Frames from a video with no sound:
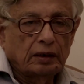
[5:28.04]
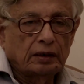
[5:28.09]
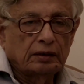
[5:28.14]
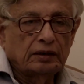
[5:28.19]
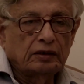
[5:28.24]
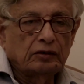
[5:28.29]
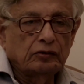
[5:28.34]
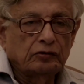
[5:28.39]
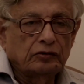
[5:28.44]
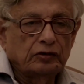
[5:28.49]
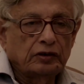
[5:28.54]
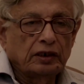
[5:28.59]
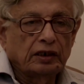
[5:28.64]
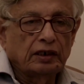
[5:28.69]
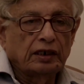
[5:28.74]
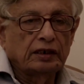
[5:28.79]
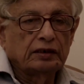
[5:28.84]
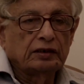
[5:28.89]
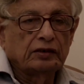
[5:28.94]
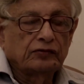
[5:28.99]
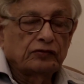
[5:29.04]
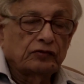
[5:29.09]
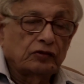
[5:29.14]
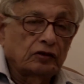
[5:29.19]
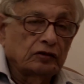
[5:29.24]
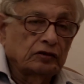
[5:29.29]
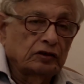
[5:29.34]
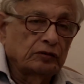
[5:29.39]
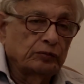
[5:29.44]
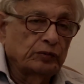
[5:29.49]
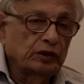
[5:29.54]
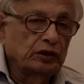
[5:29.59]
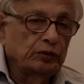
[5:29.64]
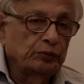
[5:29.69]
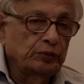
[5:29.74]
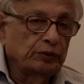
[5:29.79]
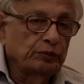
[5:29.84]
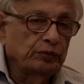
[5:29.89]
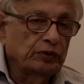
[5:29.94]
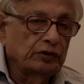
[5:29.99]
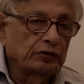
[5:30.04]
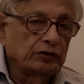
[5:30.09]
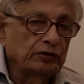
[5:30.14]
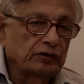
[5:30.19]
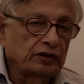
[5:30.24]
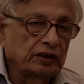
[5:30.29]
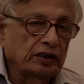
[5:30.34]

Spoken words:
They don't realize, of course, and many people don't